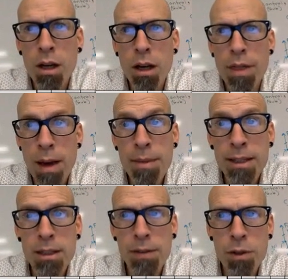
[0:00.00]
that
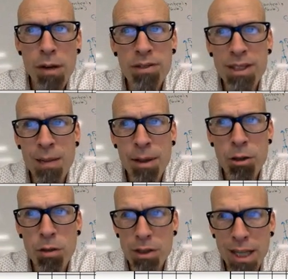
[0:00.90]
means if you have
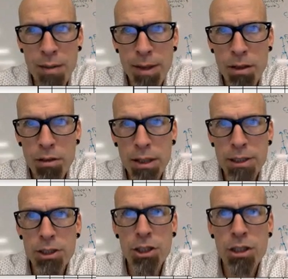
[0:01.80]
centimeters over centimeters,
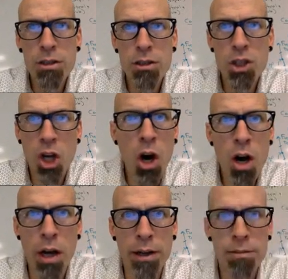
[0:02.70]
it's just
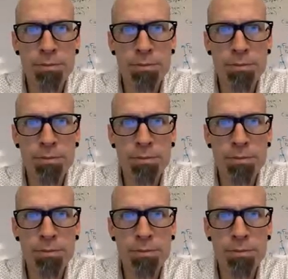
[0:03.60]
gone.